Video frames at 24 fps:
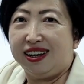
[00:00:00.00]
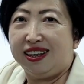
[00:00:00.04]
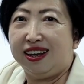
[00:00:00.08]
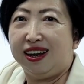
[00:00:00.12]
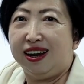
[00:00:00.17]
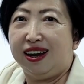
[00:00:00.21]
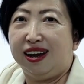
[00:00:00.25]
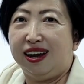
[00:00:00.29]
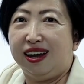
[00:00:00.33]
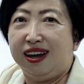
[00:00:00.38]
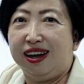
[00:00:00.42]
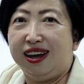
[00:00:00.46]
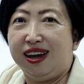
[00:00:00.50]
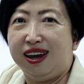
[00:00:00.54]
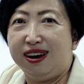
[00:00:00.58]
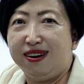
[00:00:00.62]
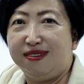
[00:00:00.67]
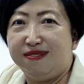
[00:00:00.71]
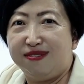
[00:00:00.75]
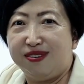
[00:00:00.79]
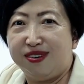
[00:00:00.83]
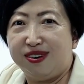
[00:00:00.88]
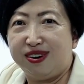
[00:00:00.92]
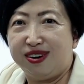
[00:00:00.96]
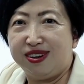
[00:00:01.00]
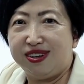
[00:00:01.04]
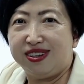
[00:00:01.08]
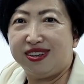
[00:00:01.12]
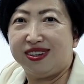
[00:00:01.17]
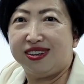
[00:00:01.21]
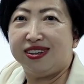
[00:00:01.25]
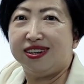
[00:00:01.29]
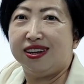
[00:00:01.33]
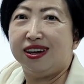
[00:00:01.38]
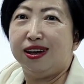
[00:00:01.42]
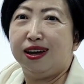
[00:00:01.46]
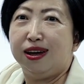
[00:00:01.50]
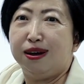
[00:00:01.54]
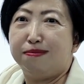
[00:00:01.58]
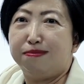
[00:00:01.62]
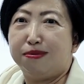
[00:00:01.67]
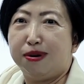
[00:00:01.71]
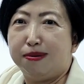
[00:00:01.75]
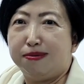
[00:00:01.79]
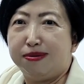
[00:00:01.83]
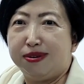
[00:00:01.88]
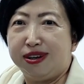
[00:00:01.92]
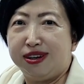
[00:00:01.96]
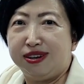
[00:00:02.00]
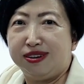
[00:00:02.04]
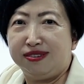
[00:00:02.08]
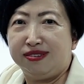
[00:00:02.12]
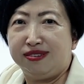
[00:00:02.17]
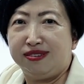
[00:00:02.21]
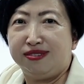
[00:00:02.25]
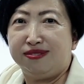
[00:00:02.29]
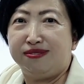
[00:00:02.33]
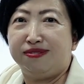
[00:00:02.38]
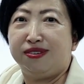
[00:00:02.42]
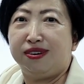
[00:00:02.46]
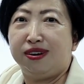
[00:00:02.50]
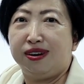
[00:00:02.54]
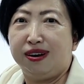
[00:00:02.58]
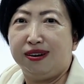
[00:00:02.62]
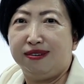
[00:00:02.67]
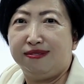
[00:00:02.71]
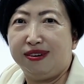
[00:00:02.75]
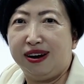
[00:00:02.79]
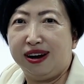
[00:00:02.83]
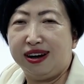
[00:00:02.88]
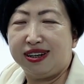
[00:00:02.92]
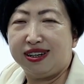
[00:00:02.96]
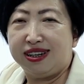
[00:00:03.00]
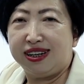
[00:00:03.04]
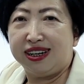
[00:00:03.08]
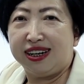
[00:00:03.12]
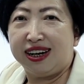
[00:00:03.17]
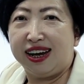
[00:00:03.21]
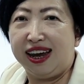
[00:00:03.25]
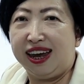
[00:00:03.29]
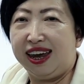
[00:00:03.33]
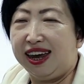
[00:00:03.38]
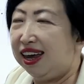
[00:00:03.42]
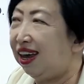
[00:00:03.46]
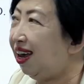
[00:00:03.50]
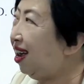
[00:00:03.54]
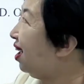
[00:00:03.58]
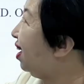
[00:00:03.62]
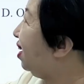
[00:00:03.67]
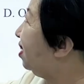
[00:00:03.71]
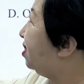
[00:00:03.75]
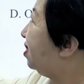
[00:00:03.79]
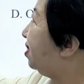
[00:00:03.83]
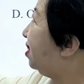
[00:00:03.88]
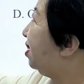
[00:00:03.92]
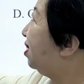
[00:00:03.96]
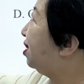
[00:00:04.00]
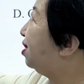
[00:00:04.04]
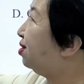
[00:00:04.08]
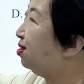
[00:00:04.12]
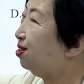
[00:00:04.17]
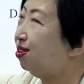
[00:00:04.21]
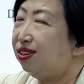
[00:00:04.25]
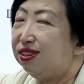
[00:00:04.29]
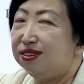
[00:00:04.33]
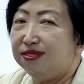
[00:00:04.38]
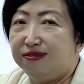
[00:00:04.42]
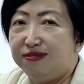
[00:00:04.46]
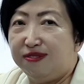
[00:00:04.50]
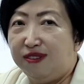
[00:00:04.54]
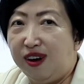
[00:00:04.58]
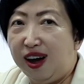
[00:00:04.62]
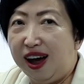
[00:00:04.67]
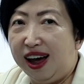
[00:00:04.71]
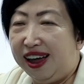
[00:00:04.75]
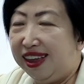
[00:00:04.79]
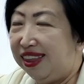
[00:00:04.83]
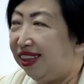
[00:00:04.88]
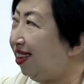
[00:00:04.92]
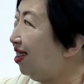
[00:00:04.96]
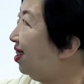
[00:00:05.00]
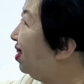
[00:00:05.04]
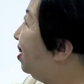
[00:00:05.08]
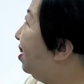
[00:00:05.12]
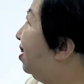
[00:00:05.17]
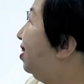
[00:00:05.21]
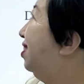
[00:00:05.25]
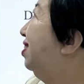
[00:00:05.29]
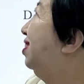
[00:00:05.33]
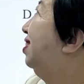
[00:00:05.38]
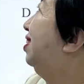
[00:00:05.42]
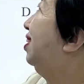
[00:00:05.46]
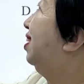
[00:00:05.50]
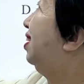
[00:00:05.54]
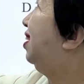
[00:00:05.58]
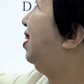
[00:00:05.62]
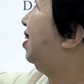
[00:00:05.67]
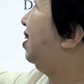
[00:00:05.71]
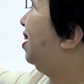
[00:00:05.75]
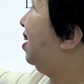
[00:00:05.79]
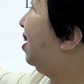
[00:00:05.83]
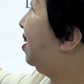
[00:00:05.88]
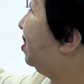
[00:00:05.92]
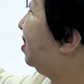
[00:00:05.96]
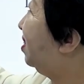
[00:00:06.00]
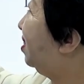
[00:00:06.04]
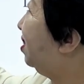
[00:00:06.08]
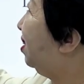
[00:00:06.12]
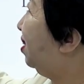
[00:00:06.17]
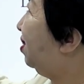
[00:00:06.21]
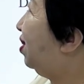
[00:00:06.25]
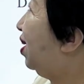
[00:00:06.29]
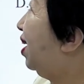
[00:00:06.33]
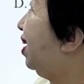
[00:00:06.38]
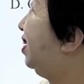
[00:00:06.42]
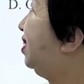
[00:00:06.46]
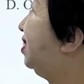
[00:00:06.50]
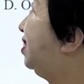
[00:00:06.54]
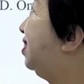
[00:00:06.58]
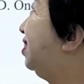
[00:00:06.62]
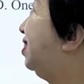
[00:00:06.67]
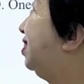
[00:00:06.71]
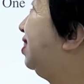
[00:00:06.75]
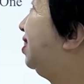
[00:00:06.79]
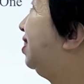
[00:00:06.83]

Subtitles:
the inverse proportional function k is equals 1. Here is right.